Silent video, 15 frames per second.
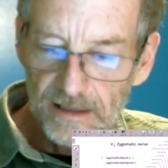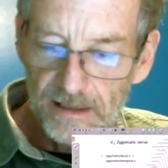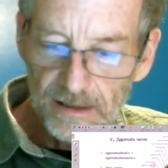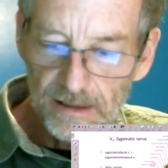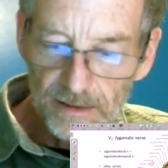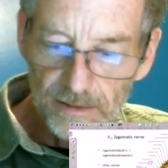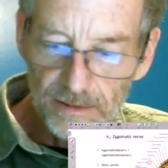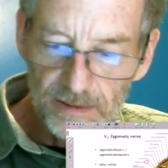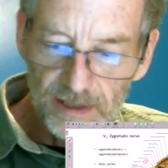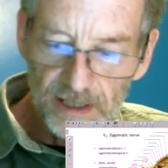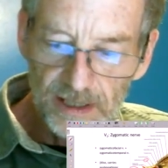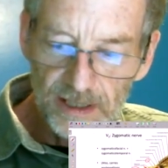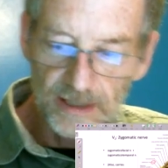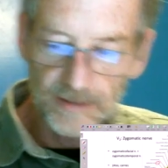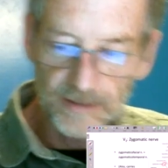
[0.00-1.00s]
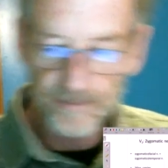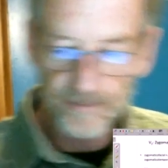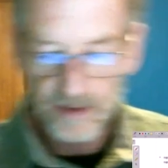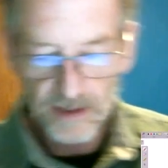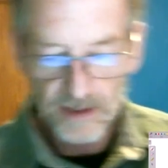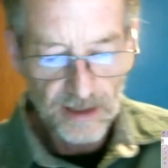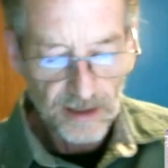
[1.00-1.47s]
Okay,
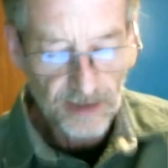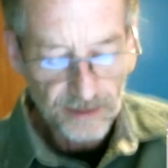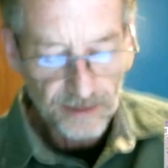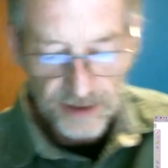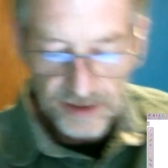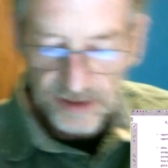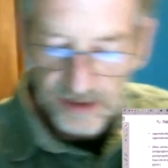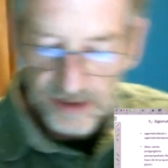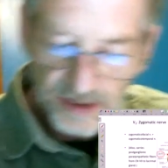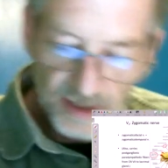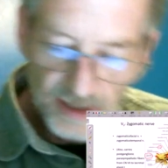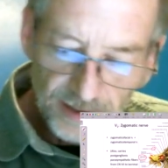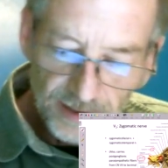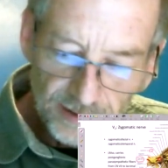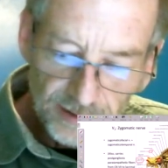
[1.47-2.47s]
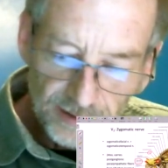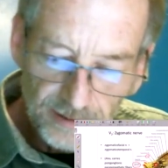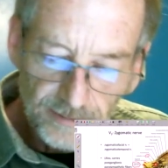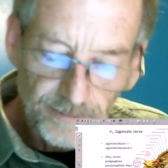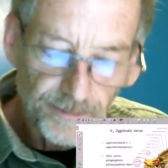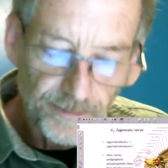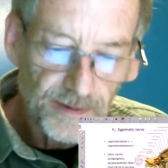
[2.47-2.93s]
let's
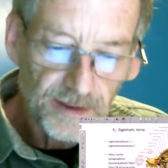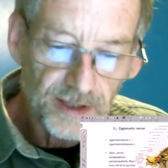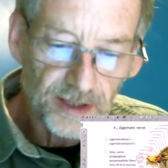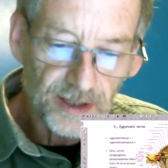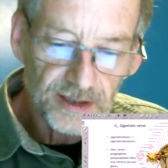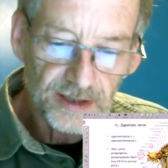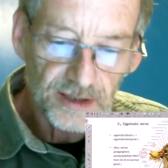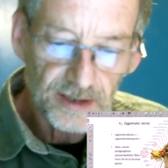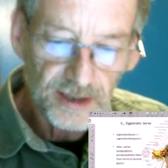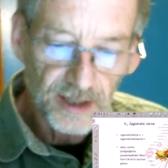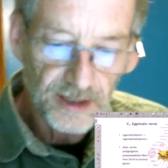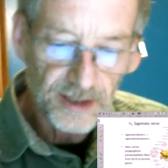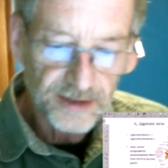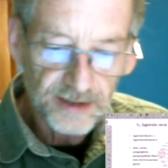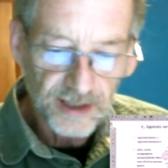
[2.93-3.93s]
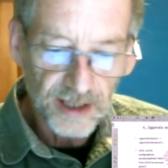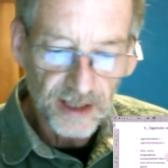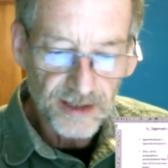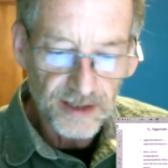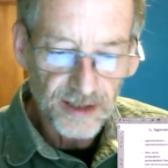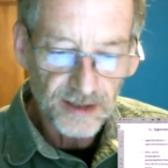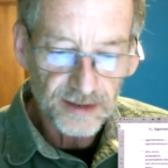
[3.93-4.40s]
discuss
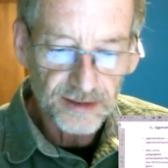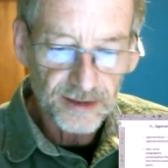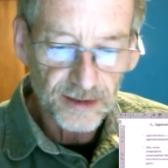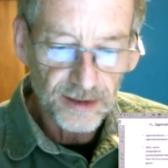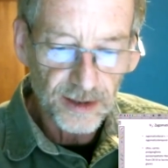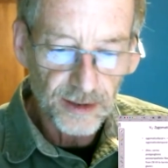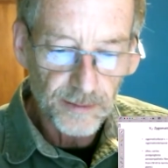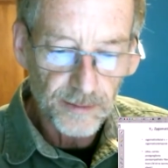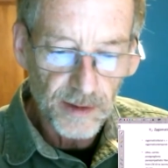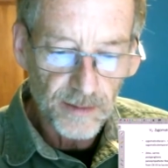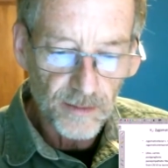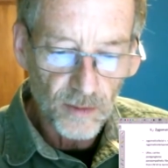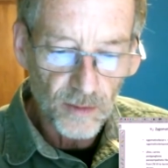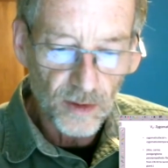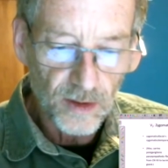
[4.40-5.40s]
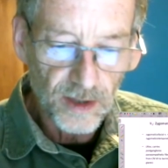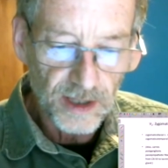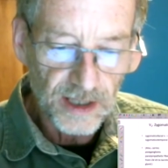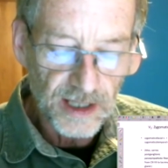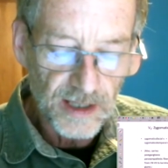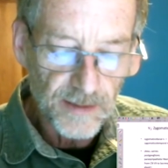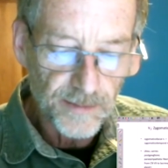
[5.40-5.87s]
that just a little bit more. I
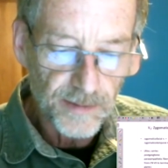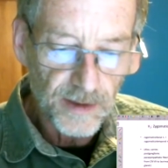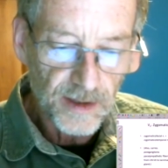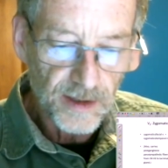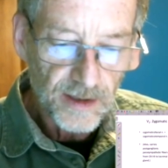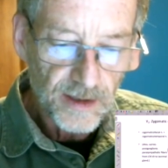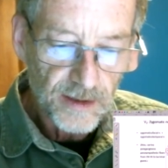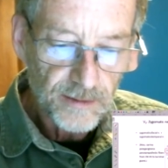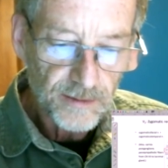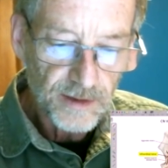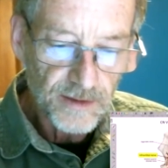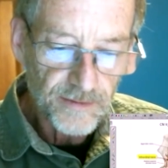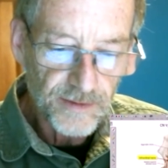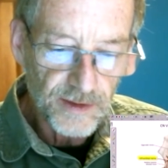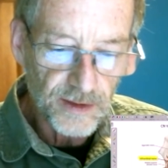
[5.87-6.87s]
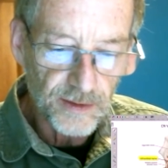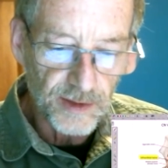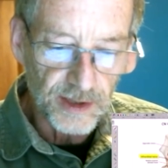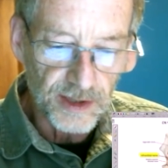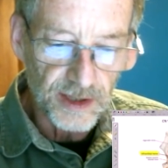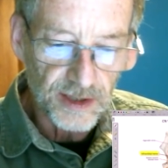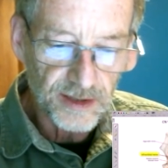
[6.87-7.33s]
keep
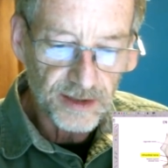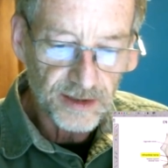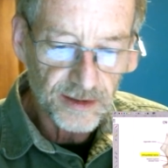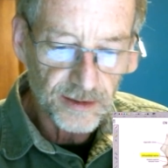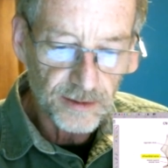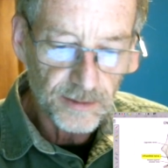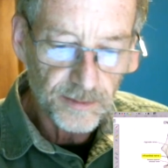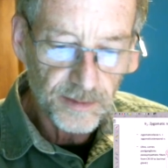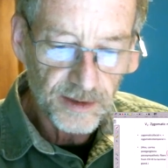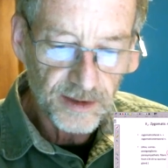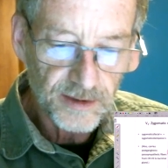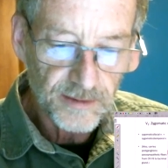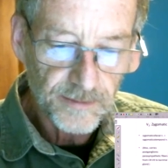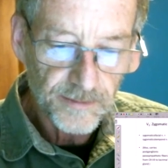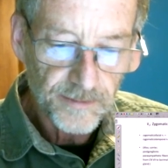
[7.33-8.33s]
reviewing this. Oops.